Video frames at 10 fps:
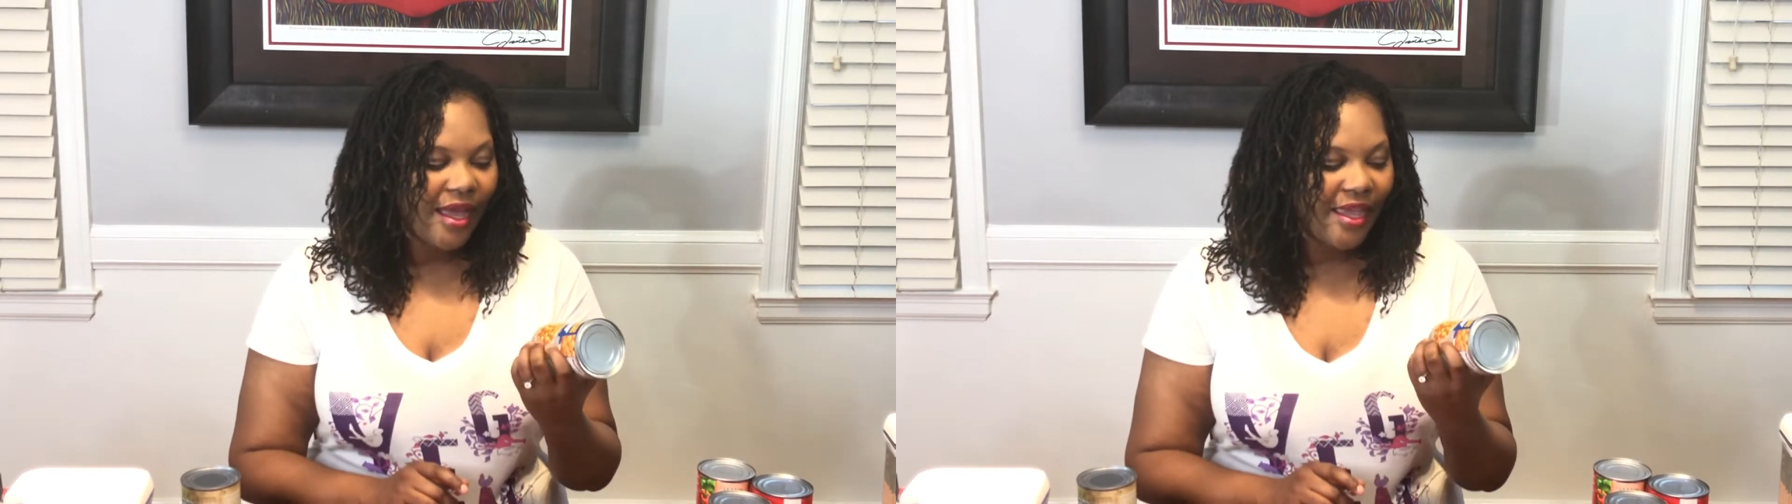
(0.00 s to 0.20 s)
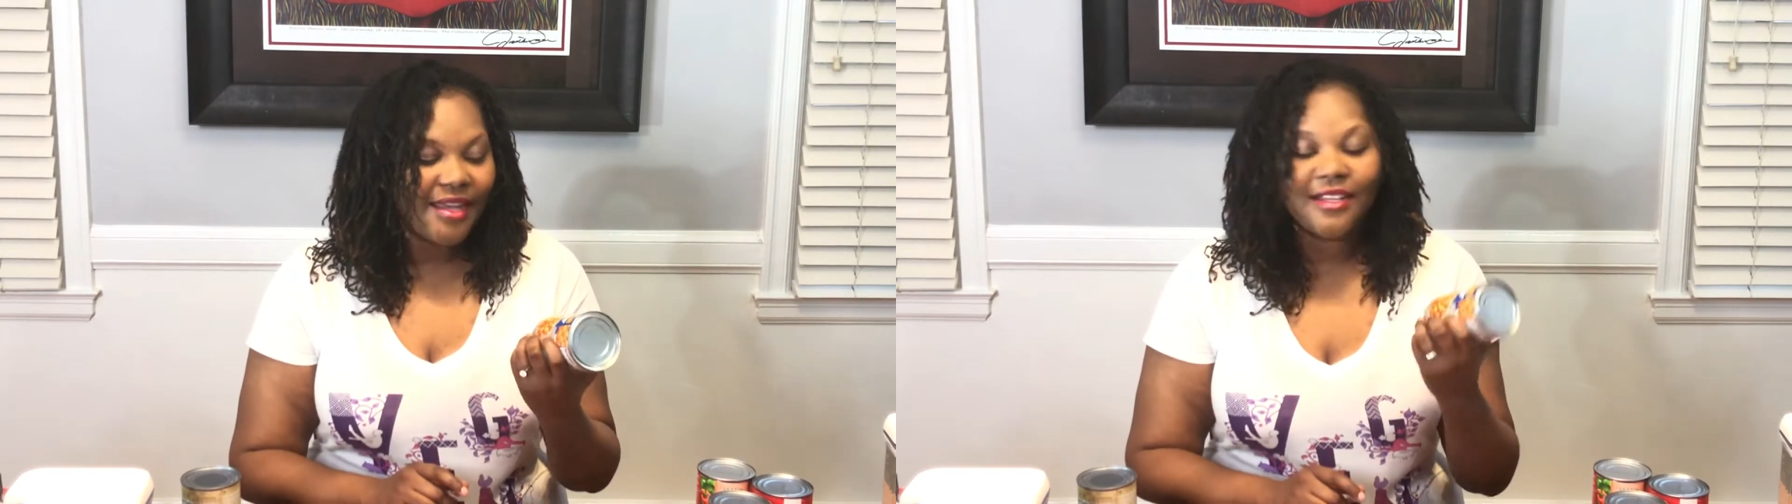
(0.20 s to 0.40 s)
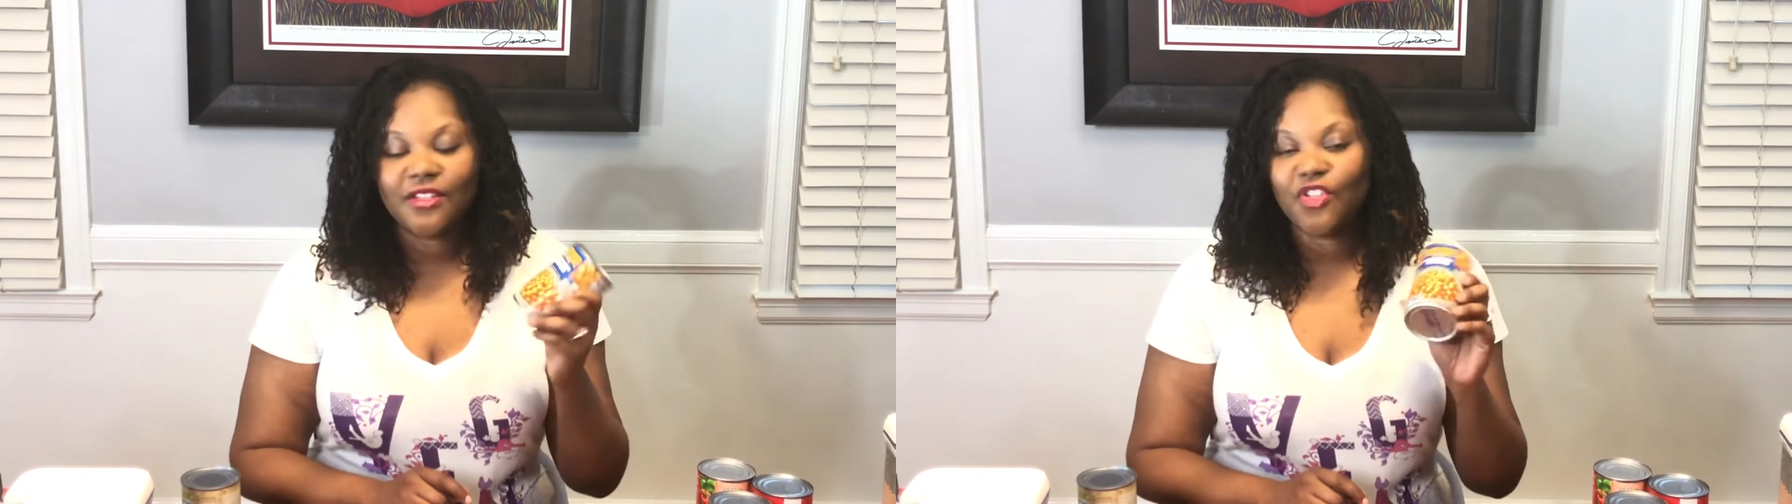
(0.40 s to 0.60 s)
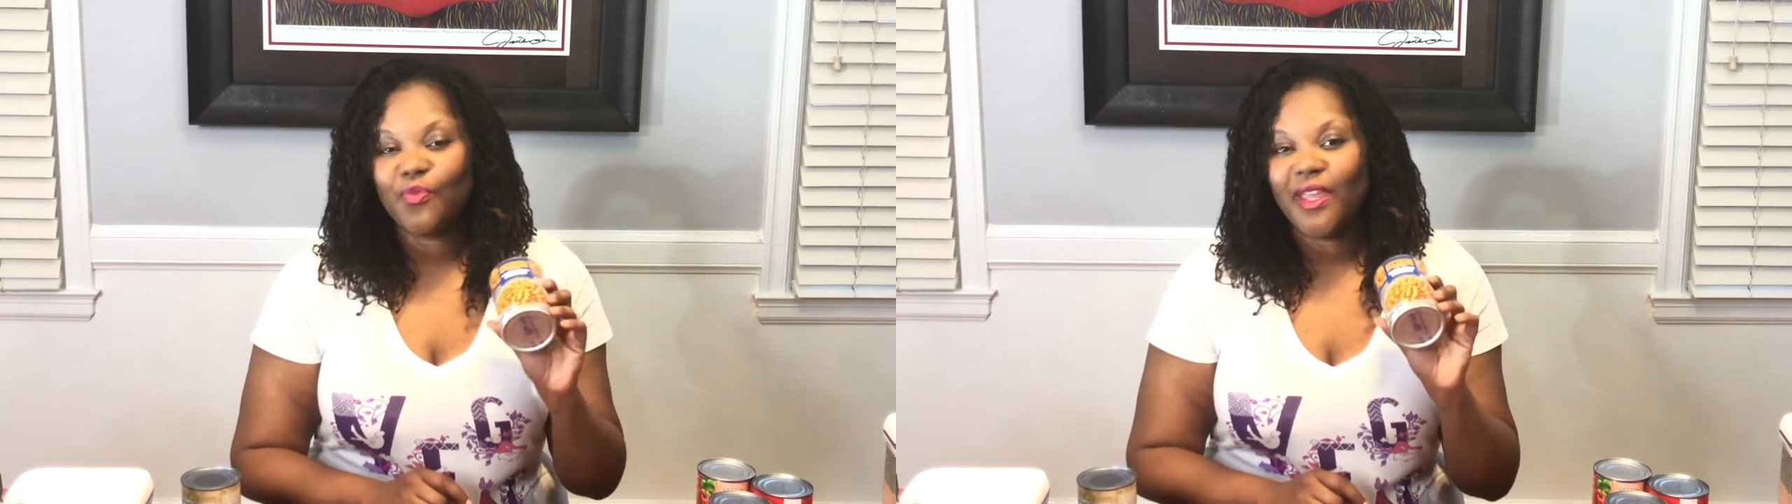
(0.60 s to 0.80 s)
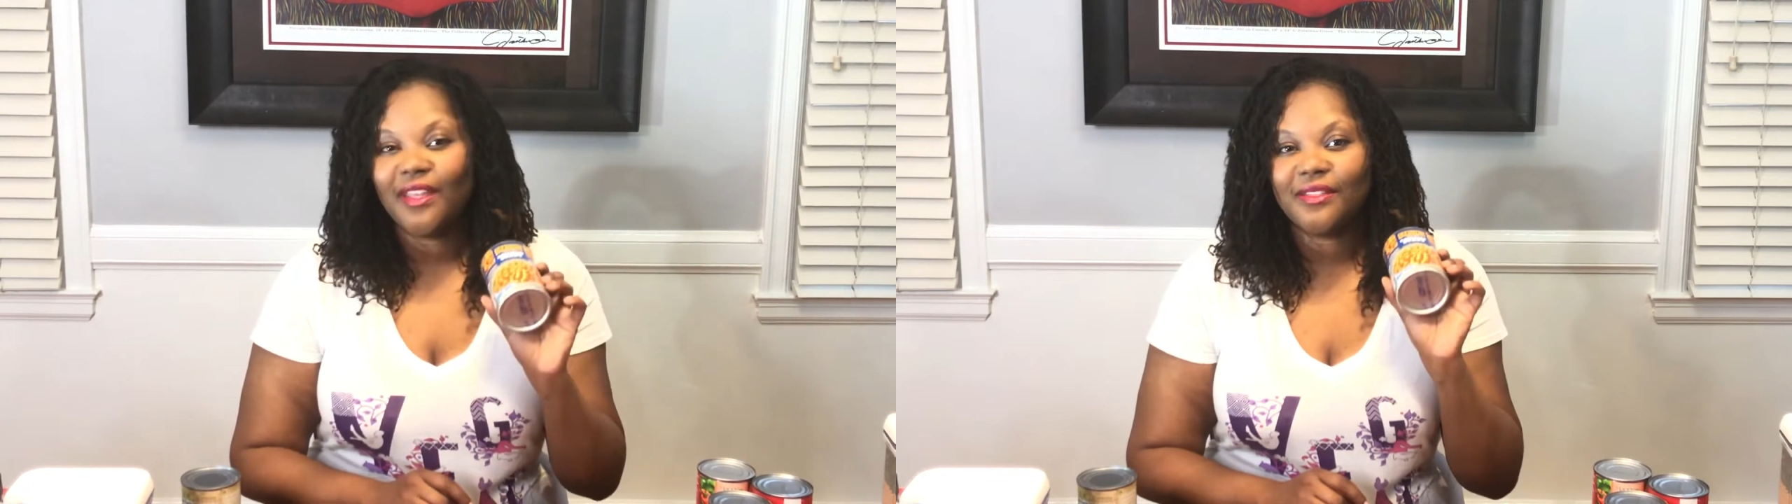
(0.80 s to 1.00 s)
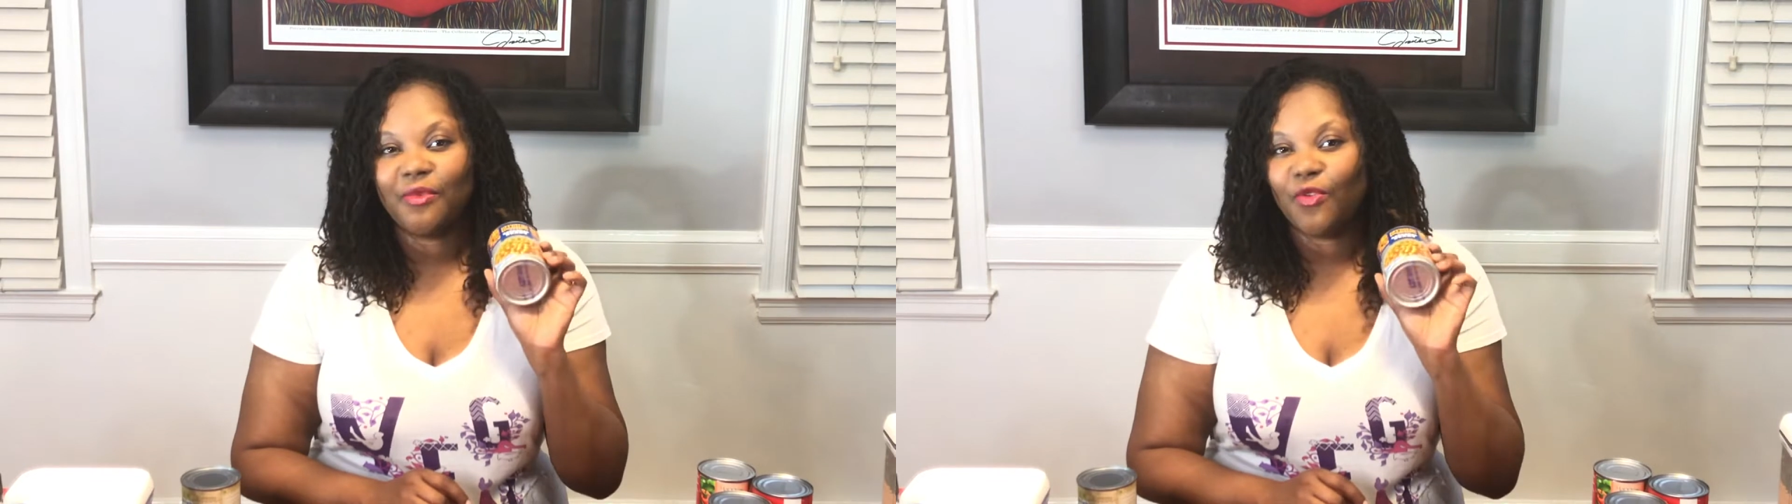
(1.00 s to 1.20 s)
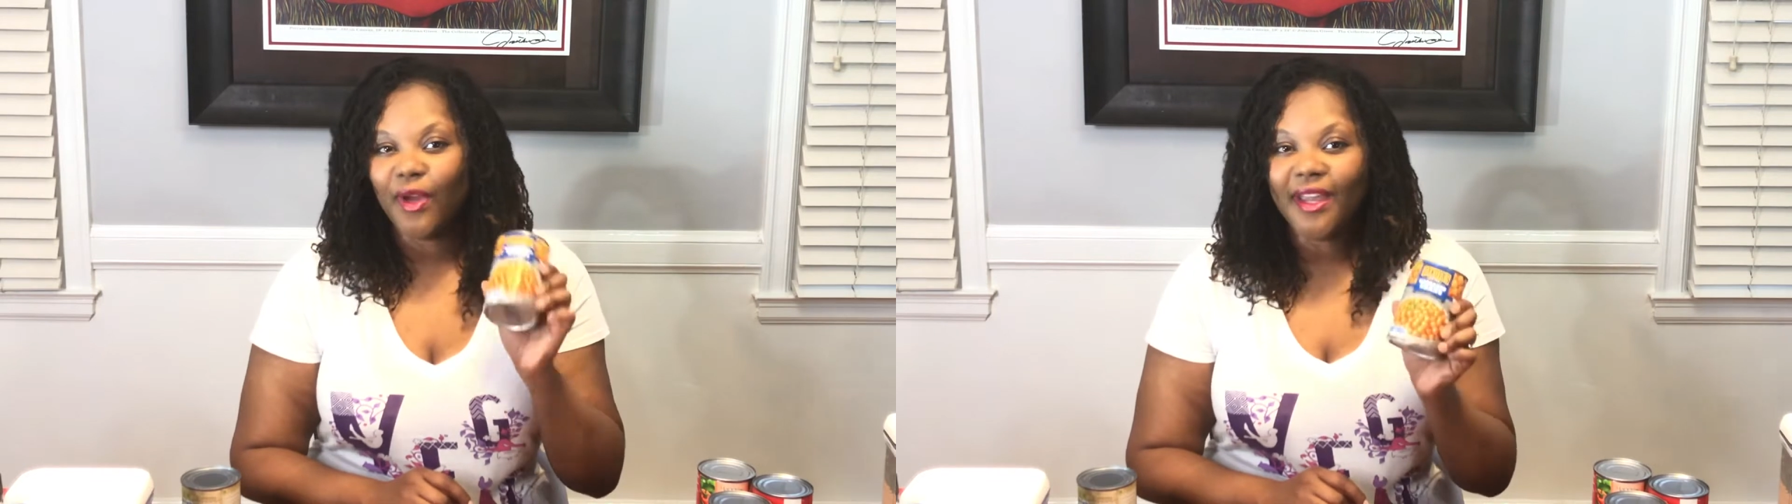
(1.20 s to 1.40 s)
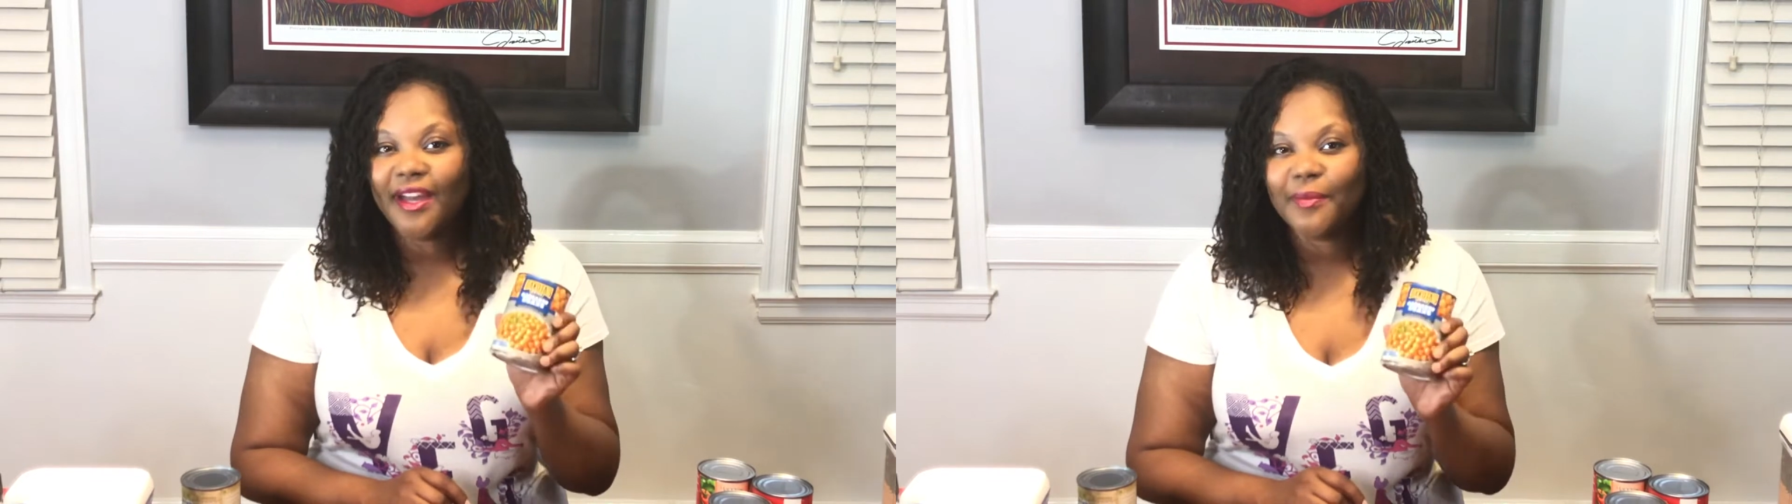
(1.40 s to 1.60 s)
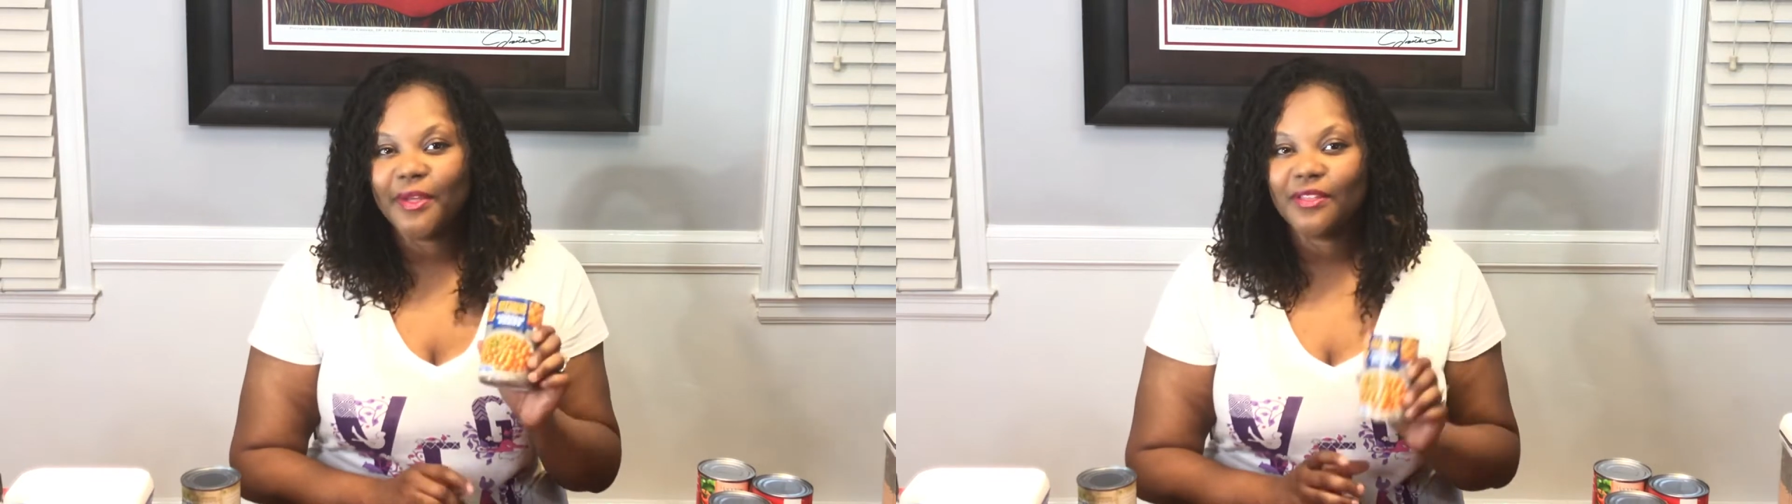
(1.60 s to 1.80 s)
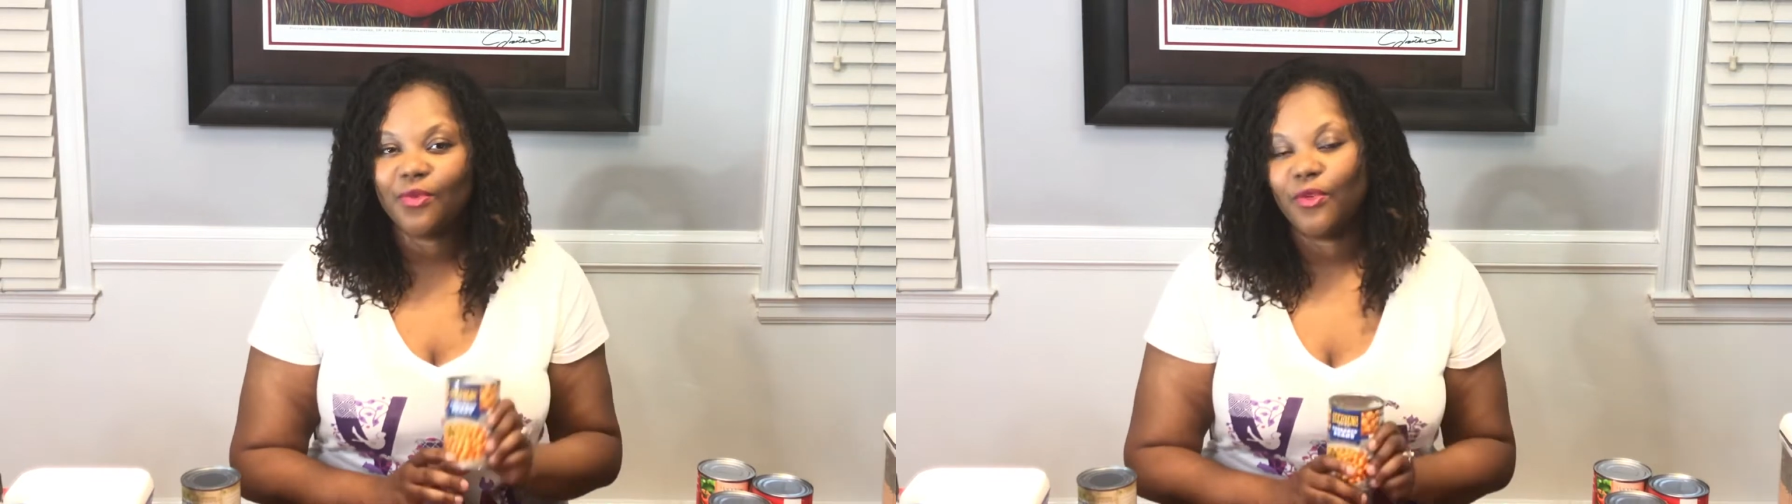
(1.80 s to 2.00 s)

In addition to making some great hummus,